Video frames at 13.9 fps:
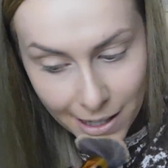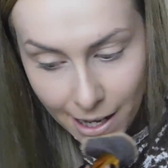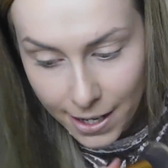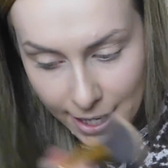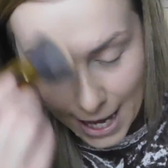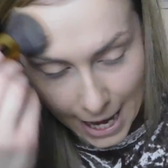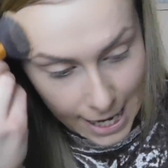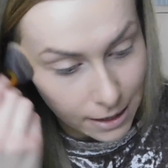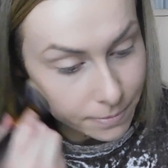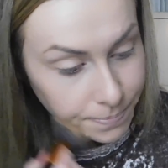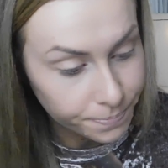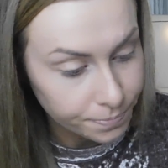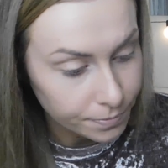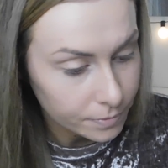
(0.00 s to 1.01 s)
Okay,
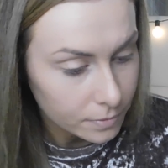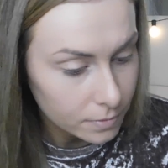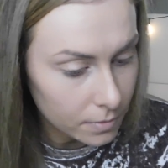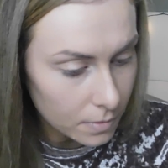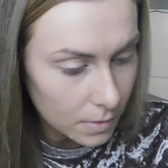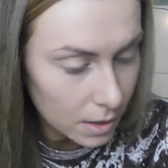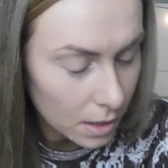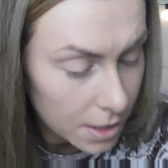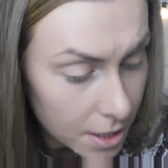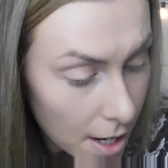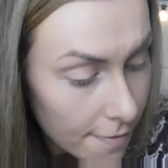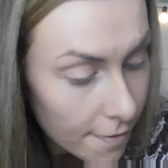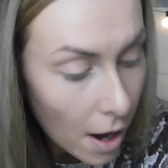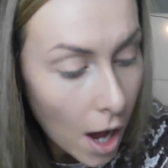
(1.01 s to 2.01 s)

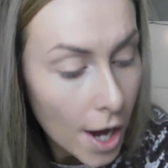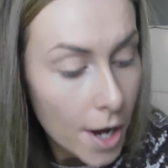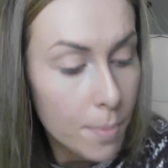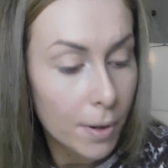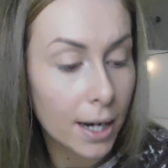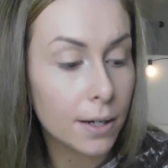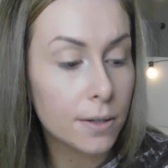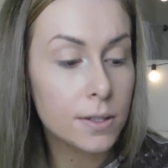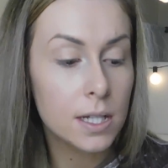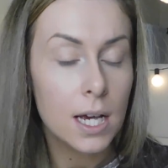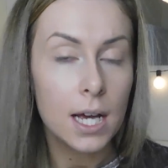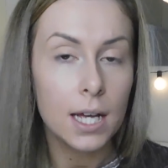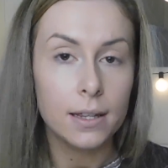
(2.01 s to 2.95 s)
So for eyebrows,